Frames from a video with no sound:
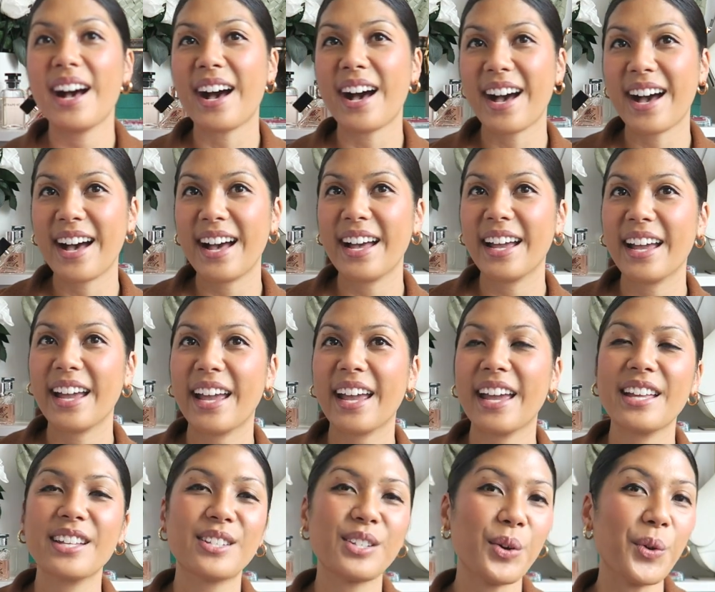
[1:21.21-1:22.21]

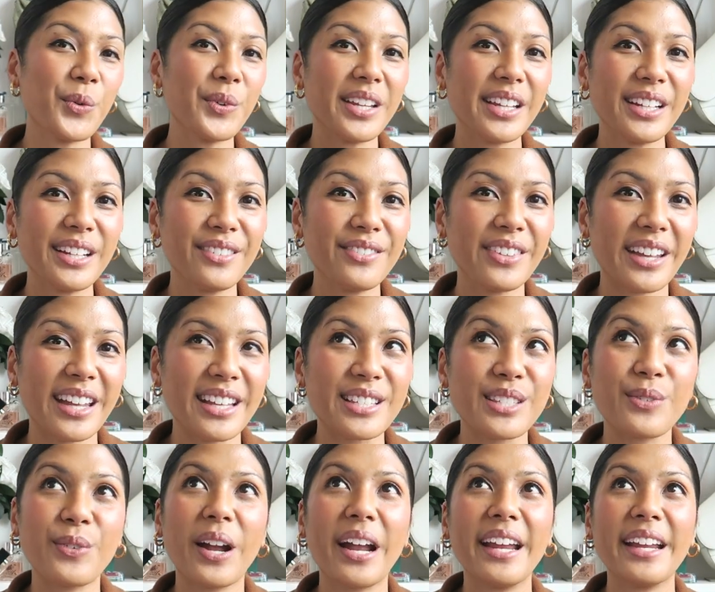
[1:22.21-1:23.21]
I don't need a
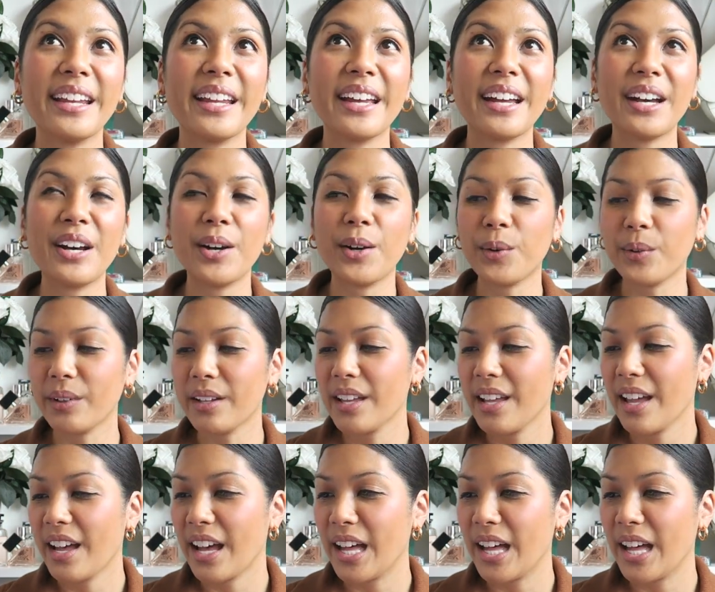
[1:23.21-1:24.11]
vase right now,